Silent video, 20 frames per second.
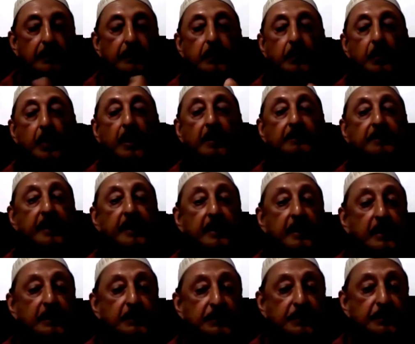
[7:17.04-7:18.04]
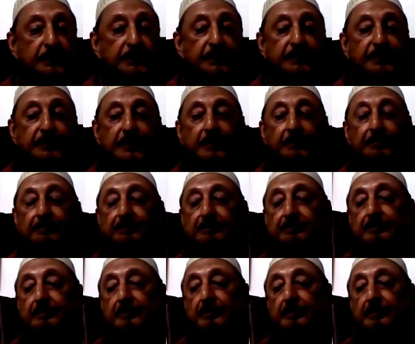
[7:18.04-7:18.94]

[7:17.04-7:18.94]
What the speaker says: you have the election system,